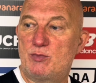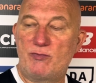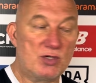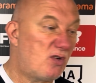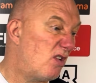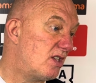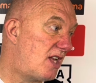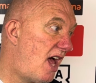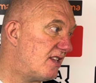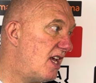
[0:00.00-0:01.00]
We've just got to
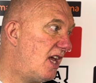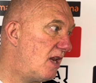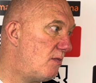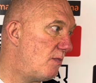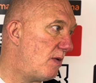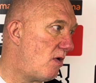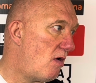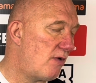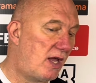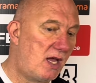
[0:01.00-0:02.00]
start taking them a bit
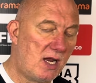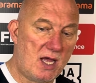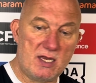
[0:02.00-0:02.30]
more regular.